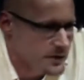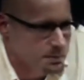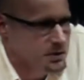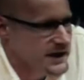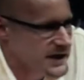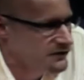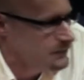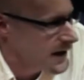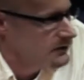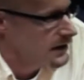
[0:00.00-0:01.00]
and plead for
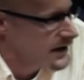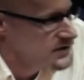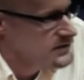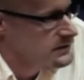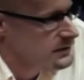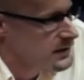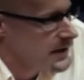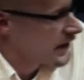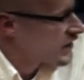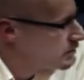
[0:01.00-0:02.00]
my rights
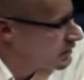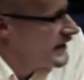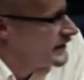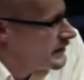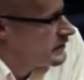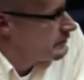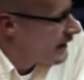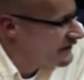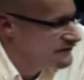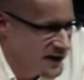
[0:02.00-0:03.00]
and explain to you that
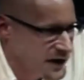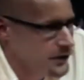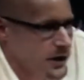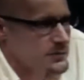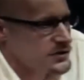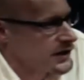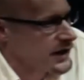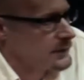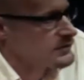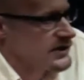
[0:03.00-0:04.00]
my firearms are
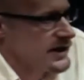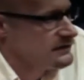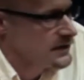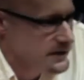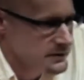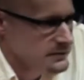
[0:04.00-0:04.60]
kept safely?